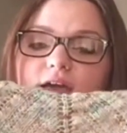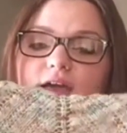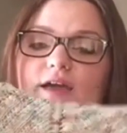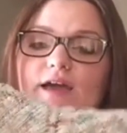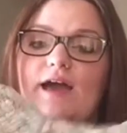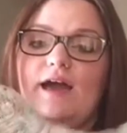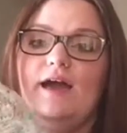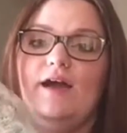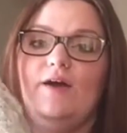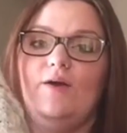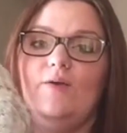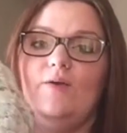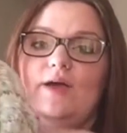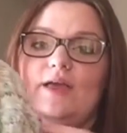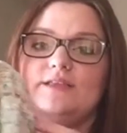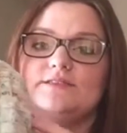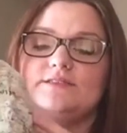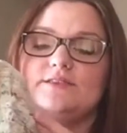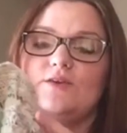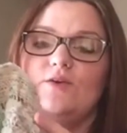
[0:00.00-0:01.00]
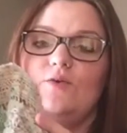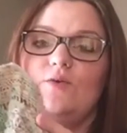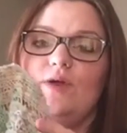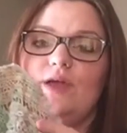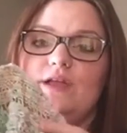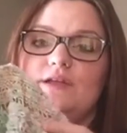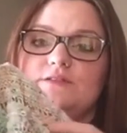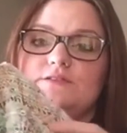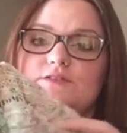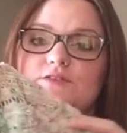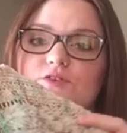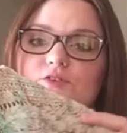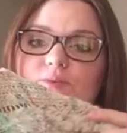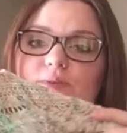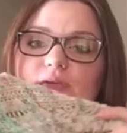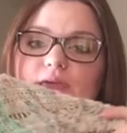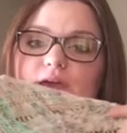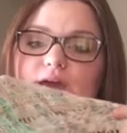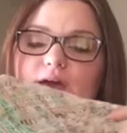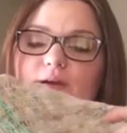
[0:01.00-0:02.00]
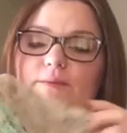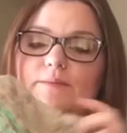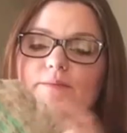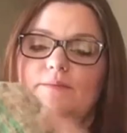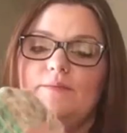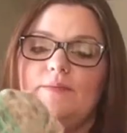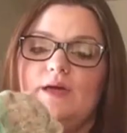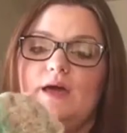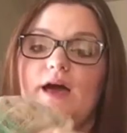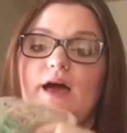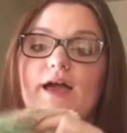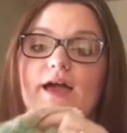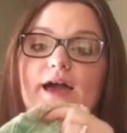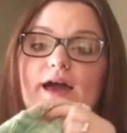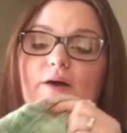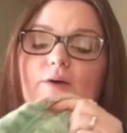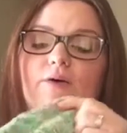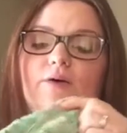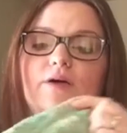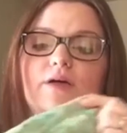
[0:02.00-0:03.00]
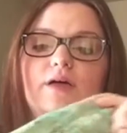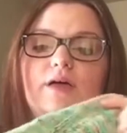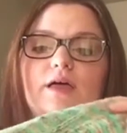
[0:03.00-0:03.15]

how it's going to become a cowl,